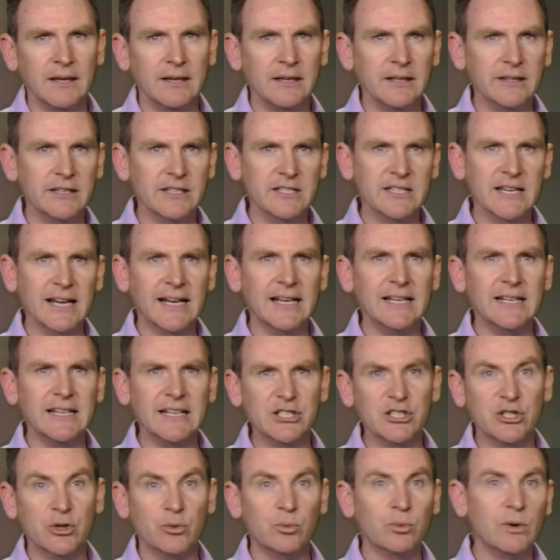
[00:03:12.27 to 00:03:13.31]
The second is
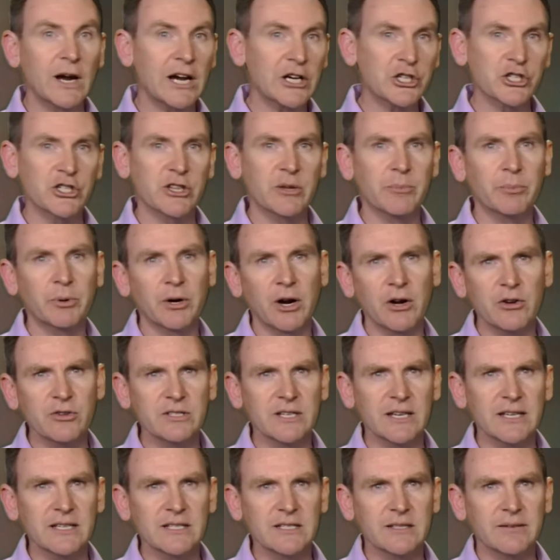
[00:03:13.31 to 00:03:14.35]
to rush the
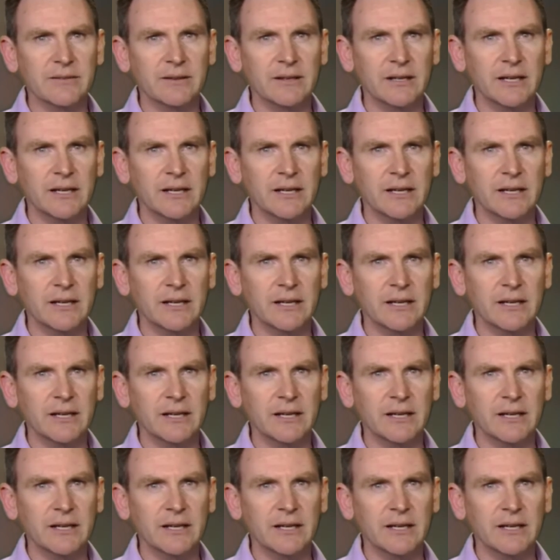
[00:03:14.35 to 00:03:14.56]
process